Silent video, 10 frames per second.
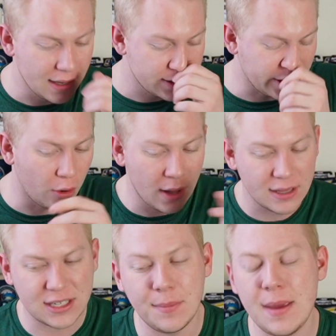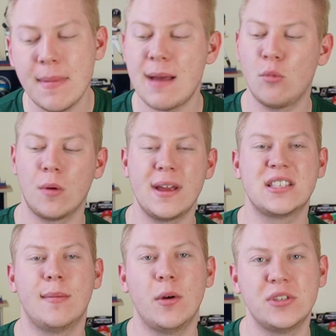So to me, Matt Moore
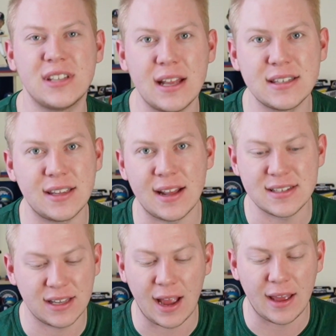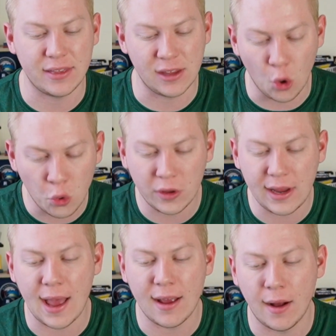makes the most sense, and that's the guy, the only
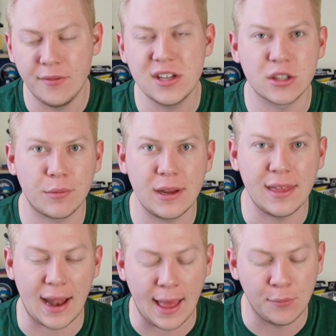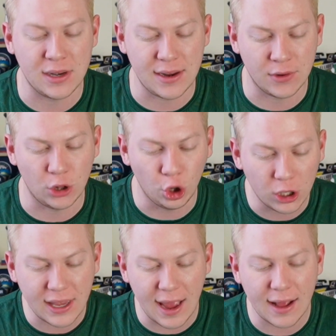guy of these three that I would even
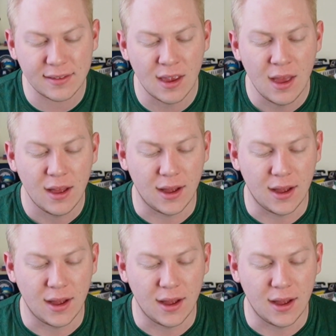look at.